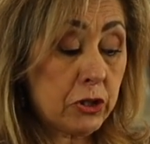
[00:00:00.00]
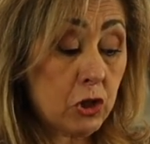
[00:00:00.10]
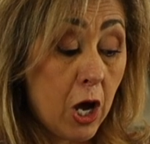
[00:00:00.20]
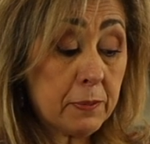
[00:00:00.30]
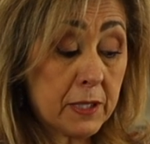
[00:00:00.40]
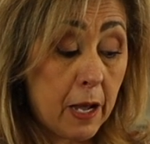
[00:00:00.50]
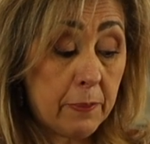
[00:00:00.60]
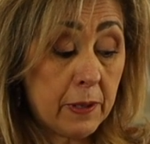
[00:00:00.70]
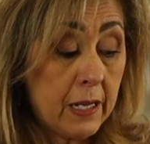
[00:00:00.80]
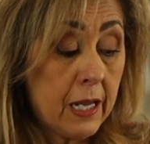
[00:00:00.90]
chopped
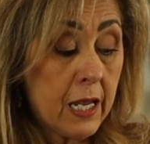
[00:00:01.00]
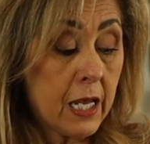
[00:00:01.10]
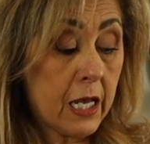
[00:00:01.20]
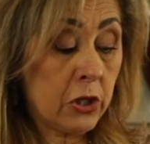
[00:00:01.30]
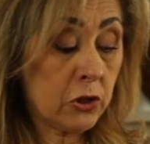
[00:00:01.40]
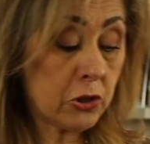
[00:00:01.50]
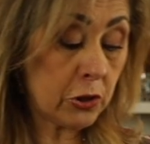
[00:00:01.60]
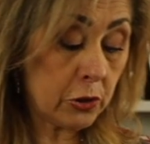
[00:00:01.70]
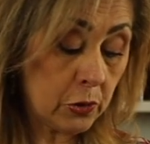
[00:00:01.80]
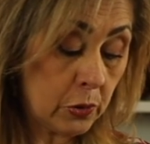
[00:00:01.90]
up
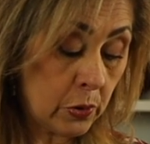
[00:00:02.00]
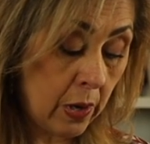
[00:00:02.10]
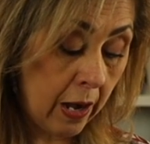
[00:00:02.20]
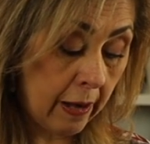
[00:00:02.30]
into